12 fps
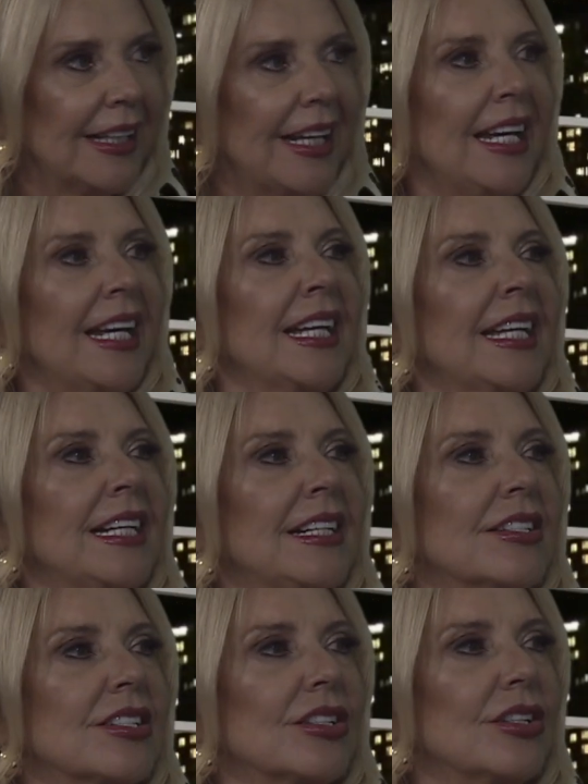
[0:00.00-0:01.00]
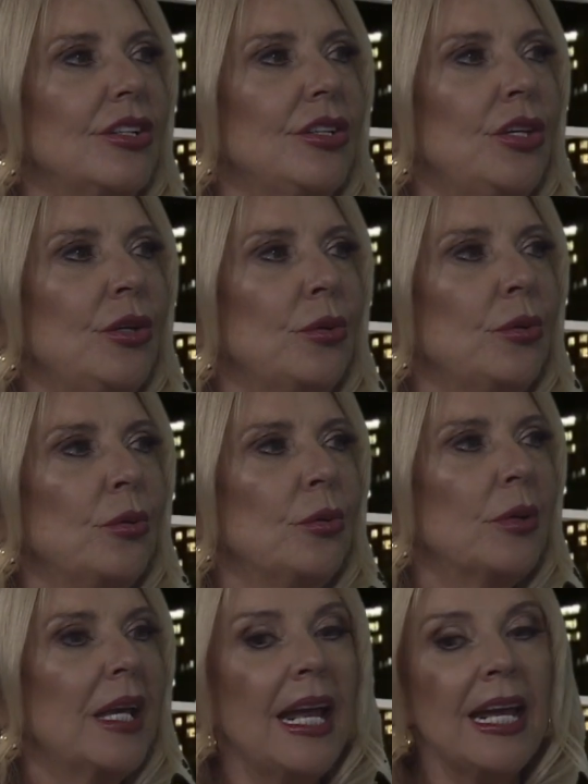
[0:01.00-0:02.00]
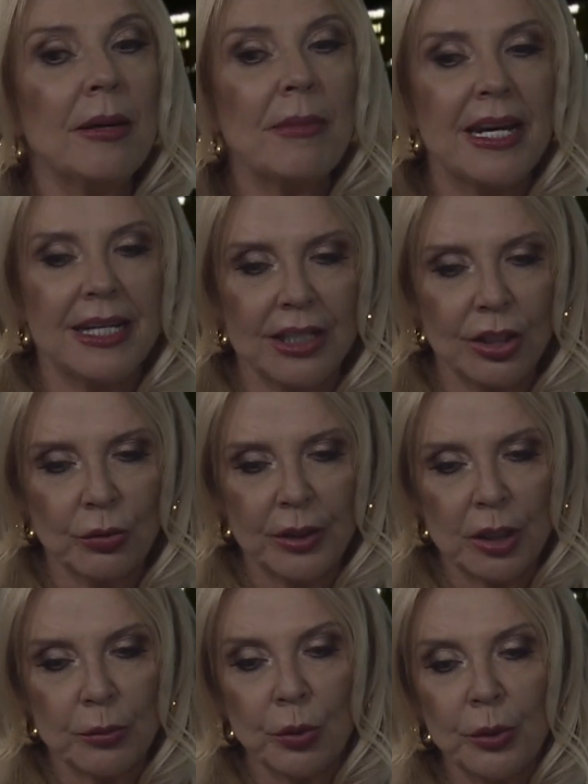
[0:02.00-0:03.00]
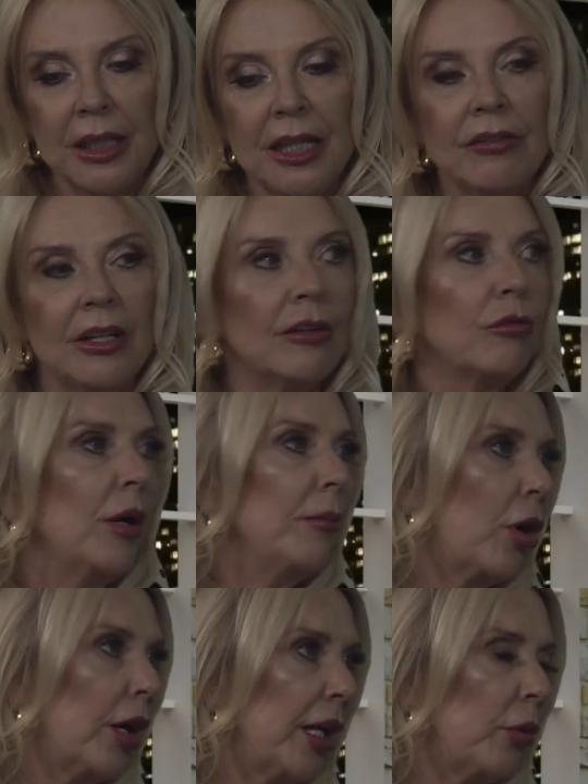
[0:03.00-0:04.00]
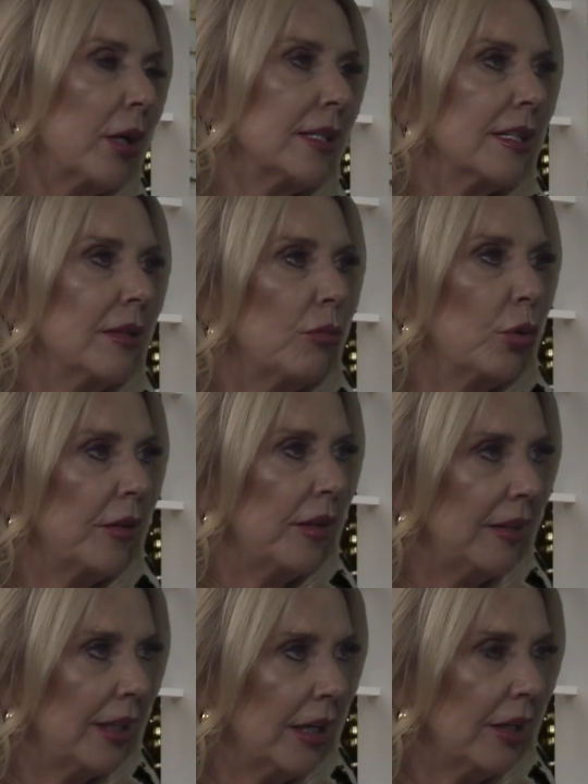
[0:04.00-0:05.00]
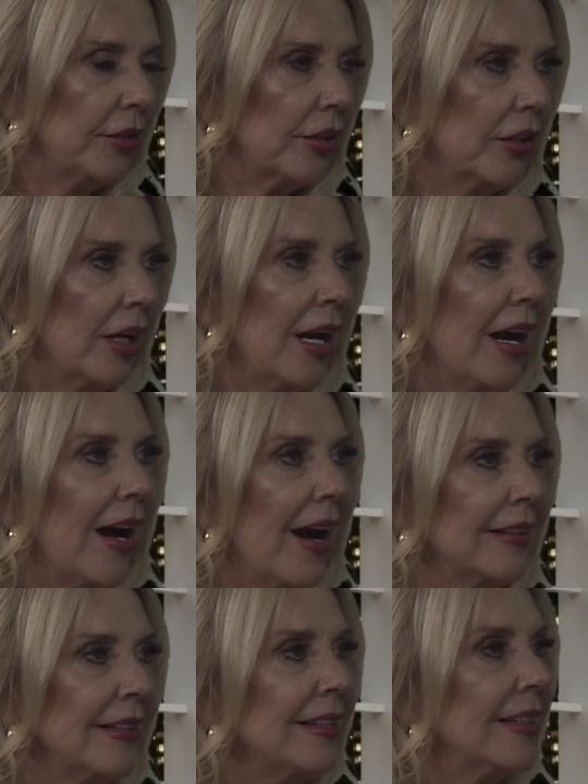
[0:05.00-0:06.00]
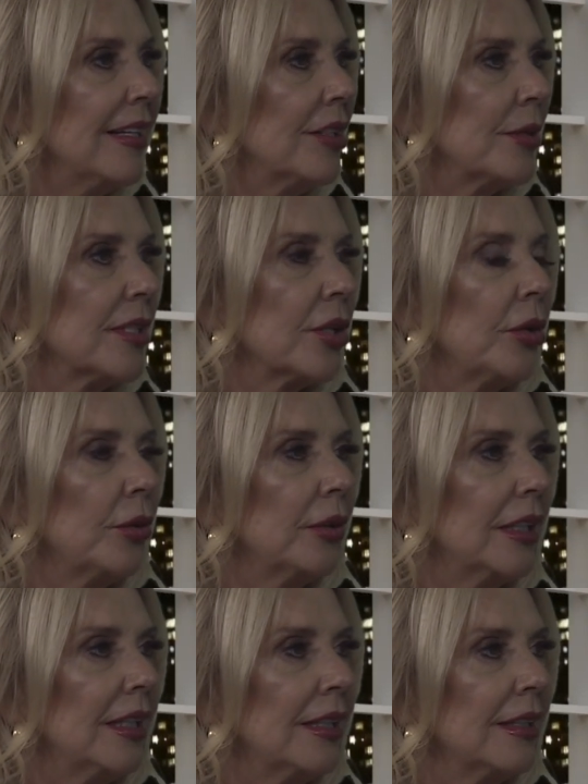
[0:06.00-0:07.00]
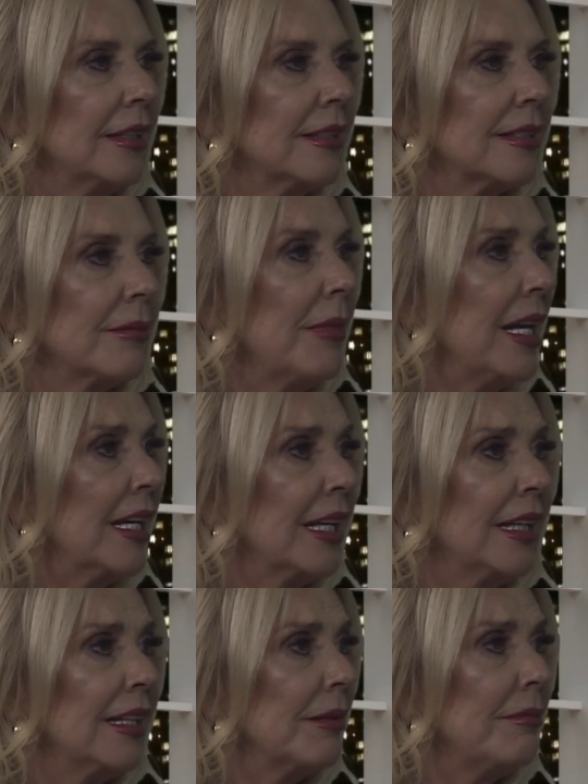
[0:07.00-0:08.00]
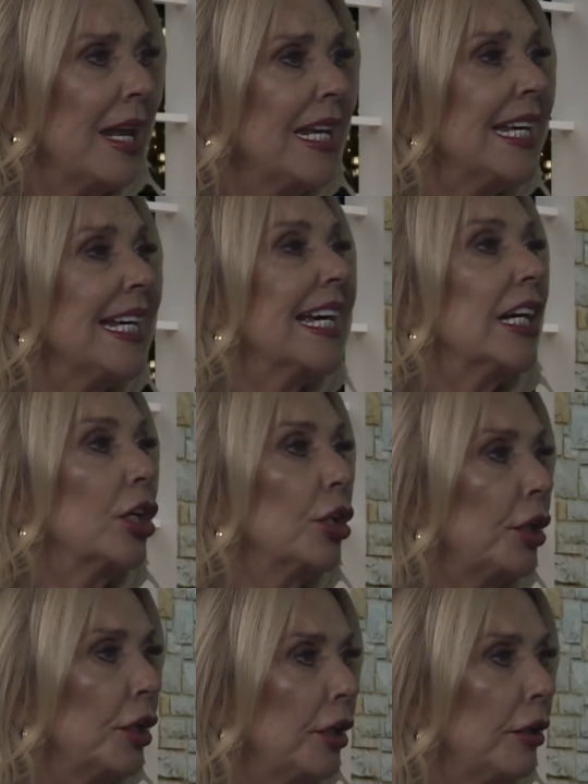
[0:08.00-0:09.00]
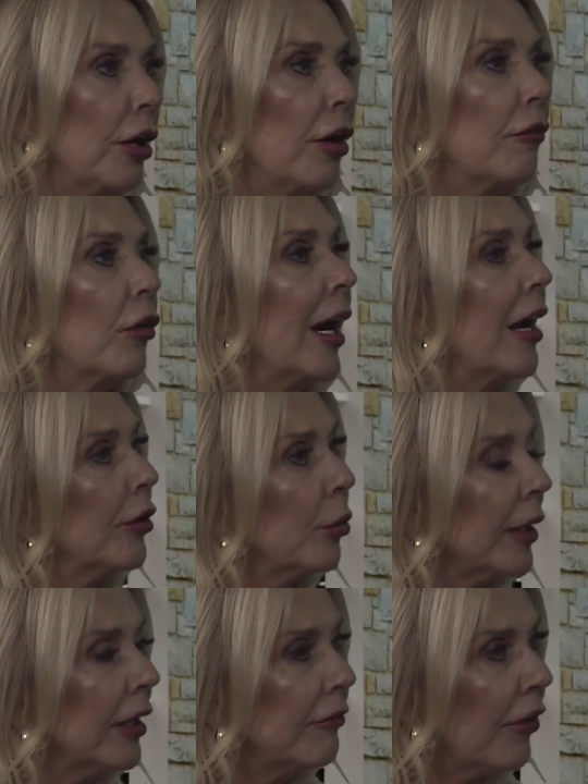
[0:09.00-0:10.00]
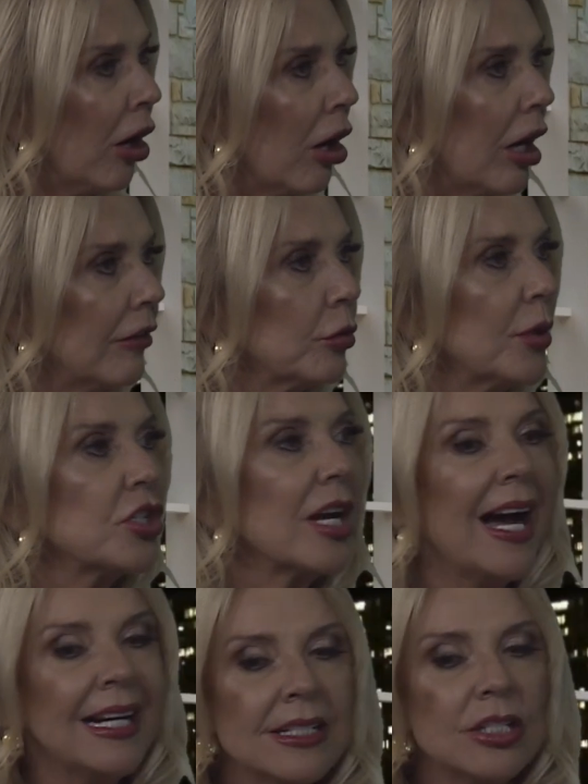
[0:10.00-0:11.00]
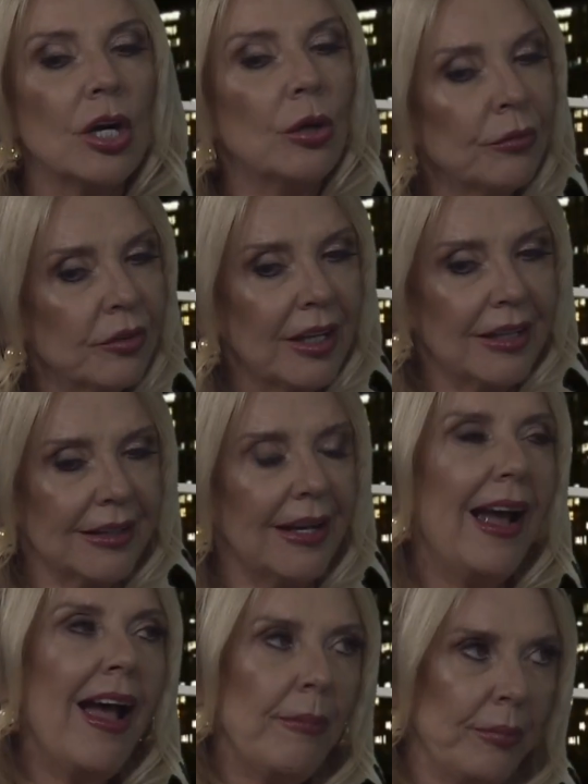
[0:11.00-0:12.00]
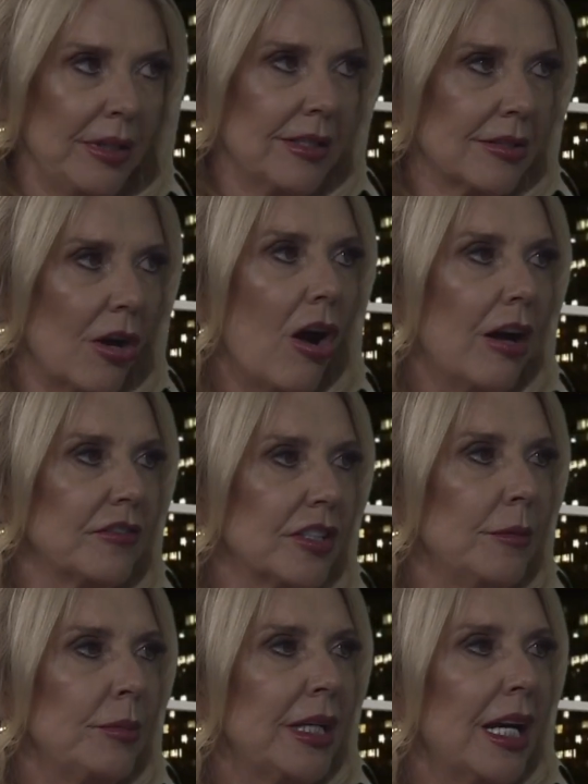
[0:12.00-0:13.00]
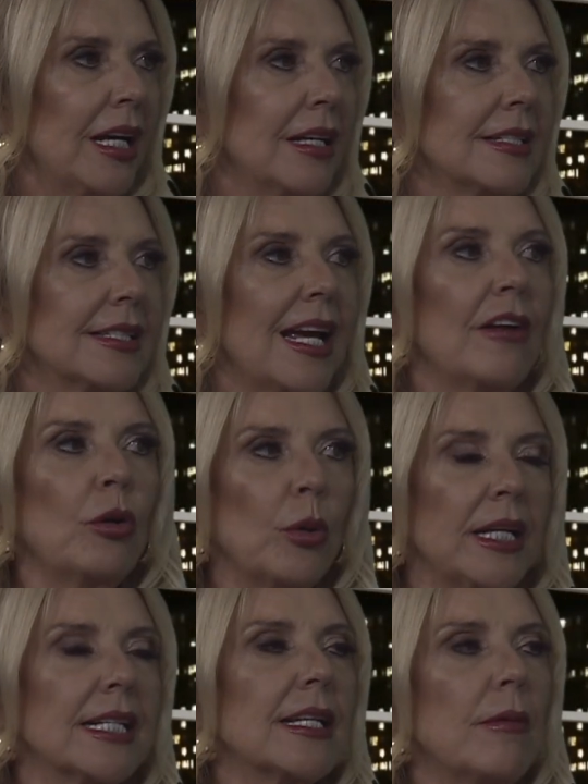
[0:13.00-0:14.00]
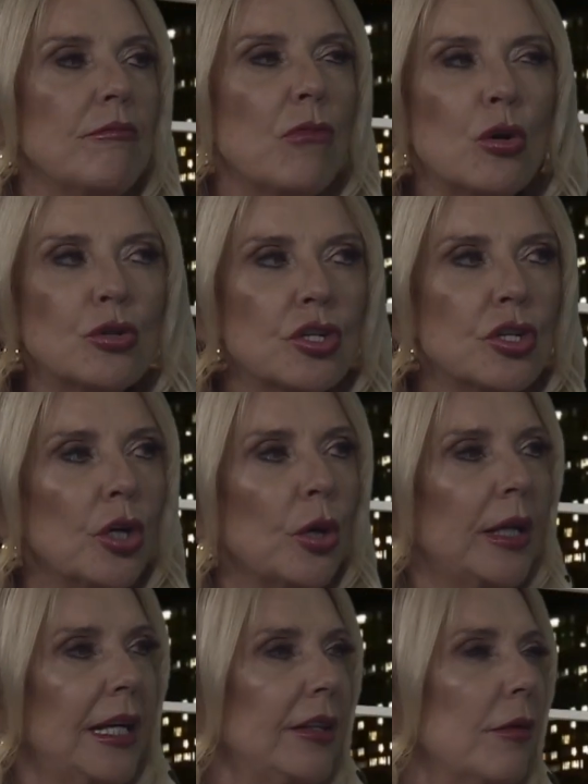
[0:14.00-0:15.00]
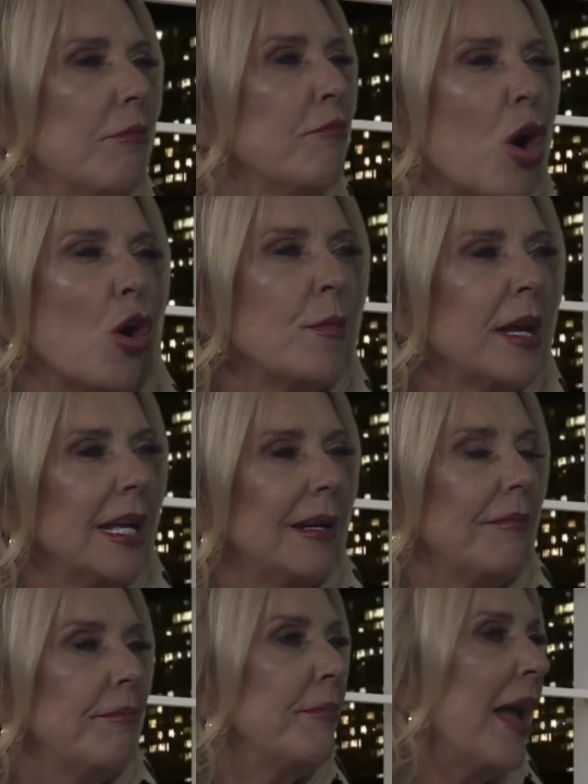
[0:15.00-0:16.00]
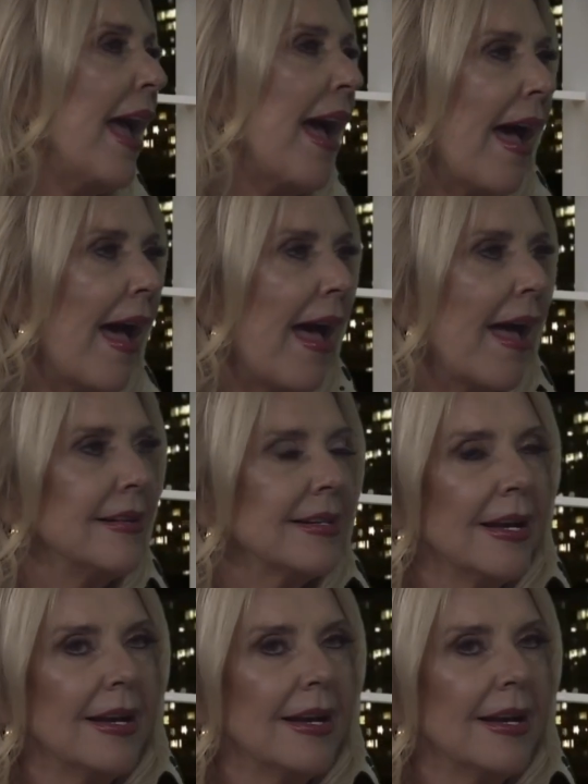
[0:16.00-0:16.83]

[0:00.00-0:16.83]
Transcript: and you can make it agreeable, even if one party wants it more than the other, I think the end result is making it good for everyone involved, which I don't think that happens often because everyone gets emotional and in the moment and mad.